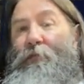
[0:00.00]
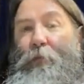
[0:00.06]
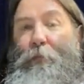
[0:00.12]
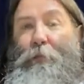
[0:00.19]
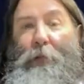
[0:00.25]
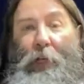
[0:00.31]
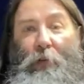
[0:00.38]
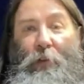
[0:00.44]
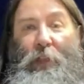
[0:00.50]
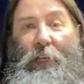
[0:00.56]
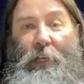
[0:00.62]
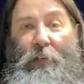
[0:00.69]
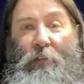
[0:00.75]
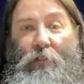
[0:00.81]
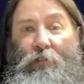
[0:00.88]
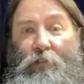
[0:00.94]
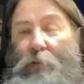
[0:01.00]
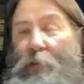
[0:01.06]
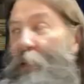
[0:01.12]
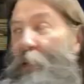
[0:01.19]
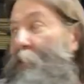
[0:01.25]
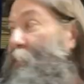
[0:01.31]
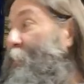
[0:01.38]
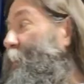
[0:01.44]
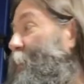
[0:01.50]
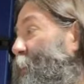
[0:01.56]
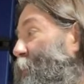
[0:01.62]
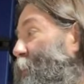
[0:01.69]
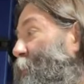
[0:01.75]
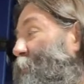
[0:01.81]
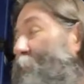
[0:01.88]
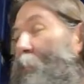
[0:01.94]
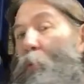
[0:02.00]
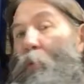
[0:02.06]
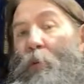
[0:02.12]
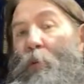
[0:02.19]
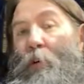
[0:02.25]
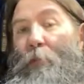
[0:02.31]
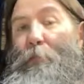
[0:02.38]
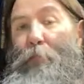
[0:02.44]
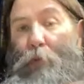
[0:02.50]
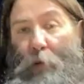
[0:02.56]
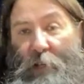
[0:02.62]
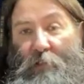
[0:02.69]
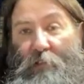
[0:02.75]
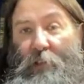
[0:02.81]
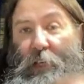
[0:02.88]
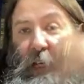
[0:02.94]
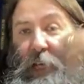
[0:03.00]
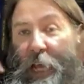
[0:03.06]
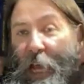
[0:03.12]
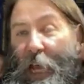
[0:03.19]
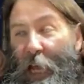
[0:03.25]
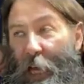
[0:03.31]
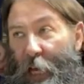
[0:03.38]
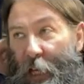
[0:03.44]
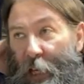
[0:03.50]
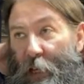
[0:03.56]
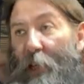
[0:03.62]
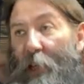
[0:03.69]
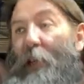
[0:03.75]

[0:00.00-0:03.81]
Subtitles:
for both industries, for printing and